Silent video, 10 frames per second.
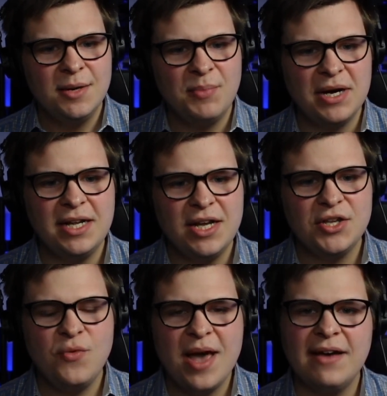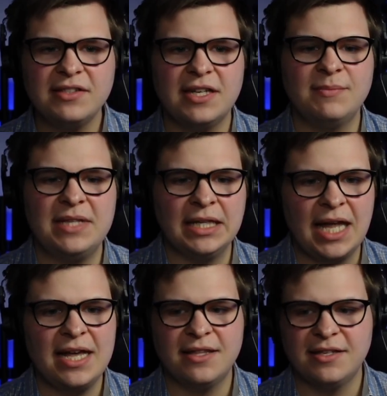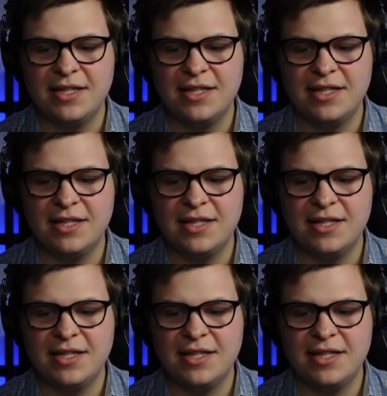But you have something like this